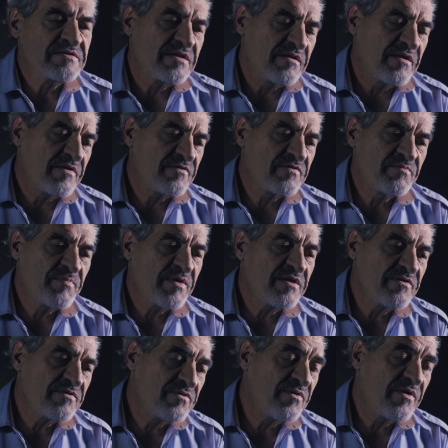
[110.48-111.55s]
You know,
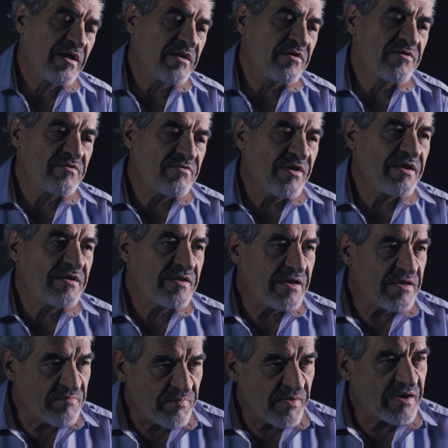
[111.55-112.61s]
spend 200 rand,
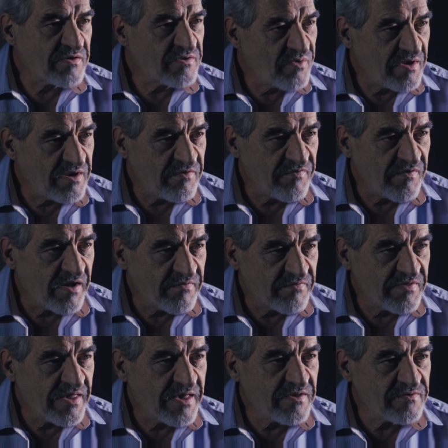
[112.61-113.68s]
get back
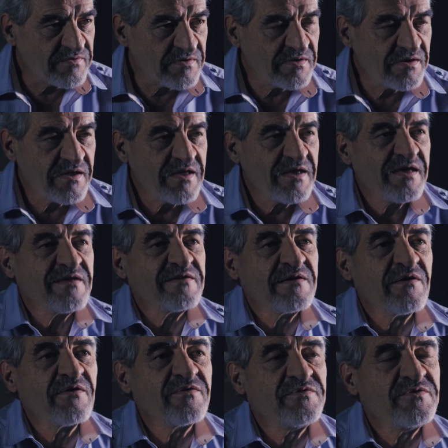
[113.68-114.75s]
25,000, as
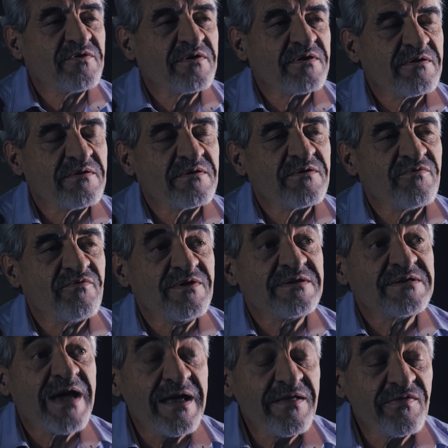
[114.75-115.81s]
long as you can
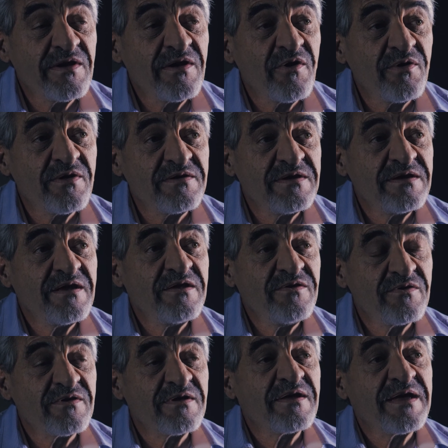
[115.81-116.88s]
retain the loyalty and
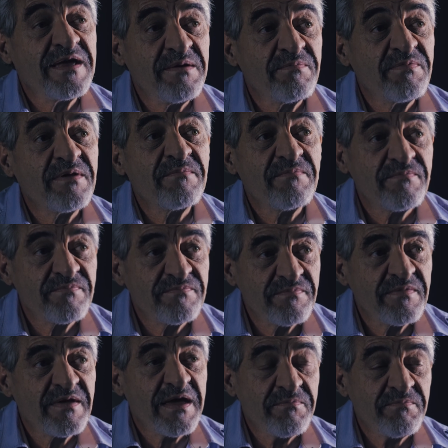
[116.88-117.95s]
you can keep them
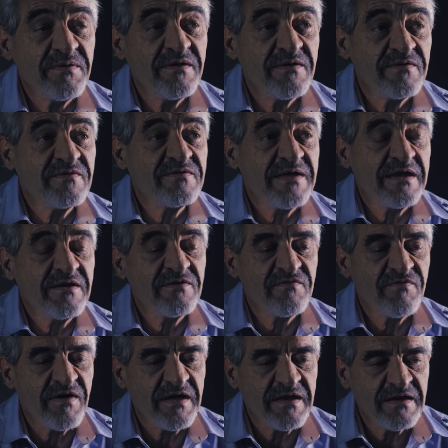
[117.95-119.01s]
happy and
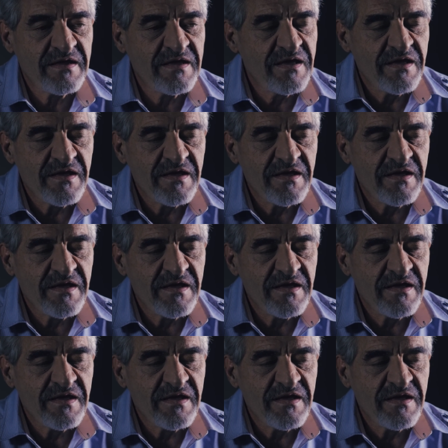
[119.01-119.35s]
satisfied.